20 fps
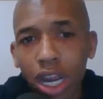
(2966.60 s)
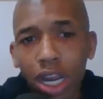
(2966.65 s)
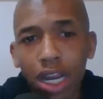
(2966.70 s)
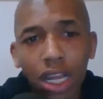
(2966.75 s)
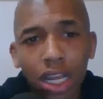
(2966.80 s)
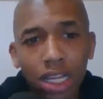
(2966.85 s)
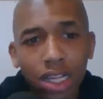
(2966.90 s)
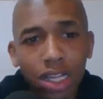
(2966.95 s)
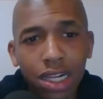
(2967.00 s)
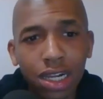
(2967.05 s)

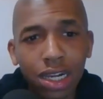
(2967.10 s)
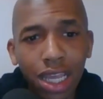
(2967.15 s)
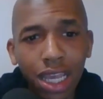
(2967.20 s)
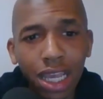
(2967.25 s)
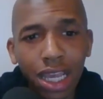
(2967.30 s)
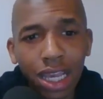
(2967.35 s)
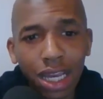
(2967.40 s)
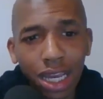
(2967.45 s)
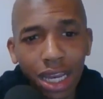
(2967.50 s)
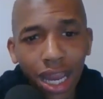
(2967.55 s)
is
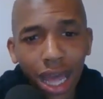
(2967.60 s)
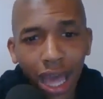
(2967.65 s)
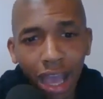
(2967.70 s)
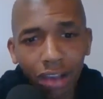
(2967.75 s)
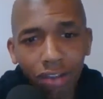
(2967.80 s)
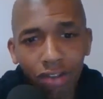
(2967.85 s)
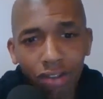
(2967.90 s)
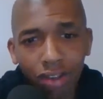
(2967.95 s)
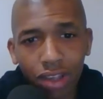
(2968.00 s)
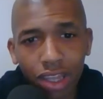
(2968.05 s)
leading in
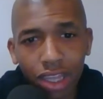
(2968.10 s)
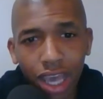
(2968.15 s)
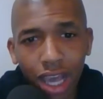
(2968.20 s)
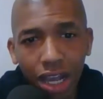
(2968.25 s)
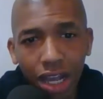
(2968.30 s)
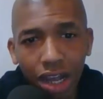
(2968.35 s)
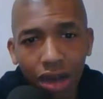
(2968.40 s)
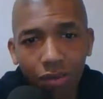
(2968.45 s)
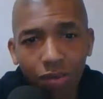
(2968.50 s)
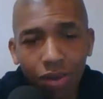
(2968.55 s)
actually tech
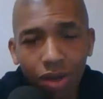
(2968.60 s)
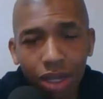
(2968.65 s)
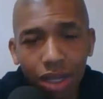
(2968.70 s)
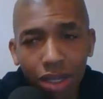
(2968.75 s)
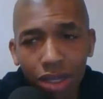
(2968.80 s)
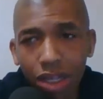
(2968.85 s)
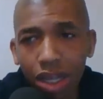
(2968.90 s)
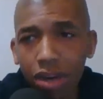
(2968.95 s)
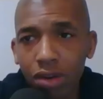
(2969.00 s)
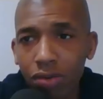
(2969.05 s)

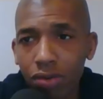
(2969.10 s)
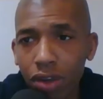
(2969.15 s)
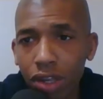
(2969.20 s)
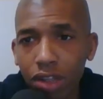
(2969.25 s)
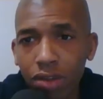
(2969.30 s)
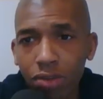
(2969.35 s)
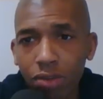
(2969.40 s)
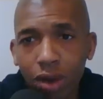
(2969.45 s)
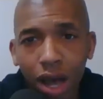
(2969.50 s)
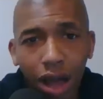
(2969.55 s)
companies, and the
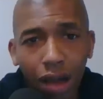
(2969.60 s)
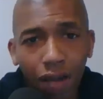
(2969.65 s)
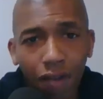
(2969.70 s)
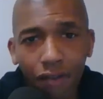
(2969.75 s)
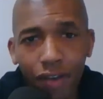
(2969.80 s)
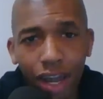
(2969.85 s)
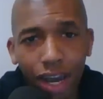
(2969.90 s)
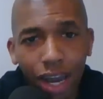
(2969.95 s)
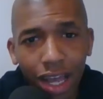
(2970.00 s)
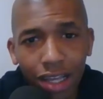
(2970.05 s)
reason why I
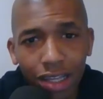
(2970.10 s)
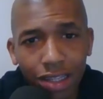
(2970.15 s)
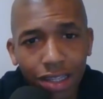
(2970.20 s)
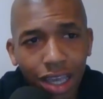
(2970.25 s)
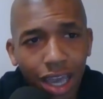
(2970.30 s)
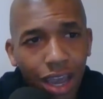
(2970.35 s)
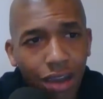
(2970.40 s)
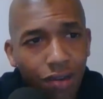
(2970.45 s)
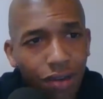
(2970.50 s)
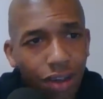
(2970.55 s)
find that
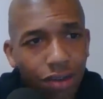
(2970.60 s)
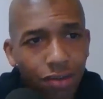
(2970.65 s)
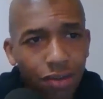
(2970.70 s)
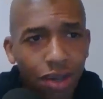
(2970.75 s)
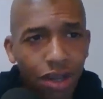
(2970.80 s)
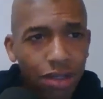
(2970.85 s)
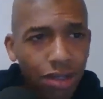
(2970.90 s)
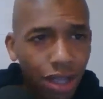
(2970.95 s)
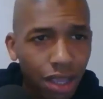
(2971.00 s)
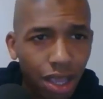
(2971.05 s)
scary is
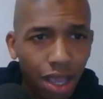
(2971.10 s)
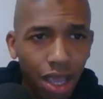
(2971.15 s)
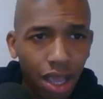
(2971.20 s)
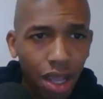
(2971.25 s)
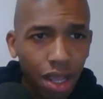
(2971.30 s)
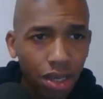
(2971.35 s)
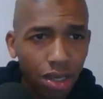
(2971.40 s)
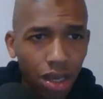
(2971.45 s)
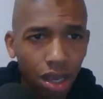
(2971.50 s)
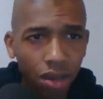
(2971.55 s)
because
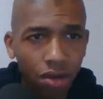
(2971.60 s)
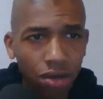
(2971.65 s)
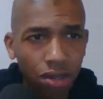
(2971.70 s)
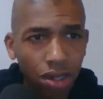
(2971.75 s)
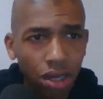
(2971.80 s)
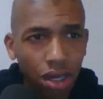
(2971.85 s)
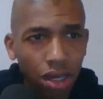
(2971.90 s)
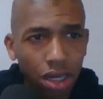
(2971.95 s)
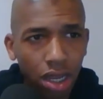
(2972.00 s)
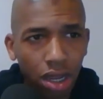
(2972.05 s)

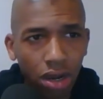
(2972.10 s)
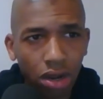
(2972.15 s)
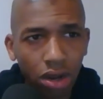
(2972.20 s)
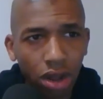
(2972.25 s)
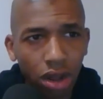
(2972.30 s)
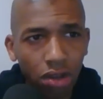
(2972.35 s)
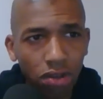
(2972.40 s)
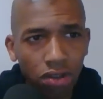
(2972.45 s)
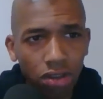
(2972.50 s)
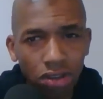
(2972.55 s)
they're
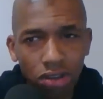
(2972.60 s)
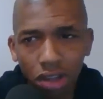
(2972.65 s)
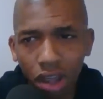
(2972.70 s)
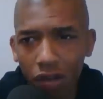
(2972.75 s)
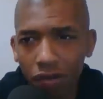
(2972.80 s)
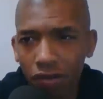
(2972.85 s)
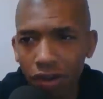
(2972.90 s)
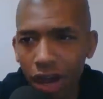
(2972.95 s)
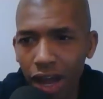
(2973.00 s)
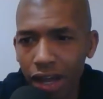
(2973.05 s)
launching
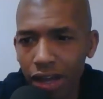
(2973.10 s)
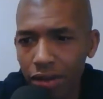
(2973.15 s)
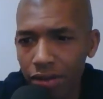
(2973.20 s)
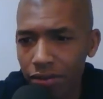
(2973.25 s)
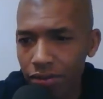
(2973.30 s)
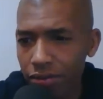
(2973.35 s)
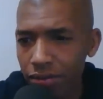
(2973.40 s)
stuff like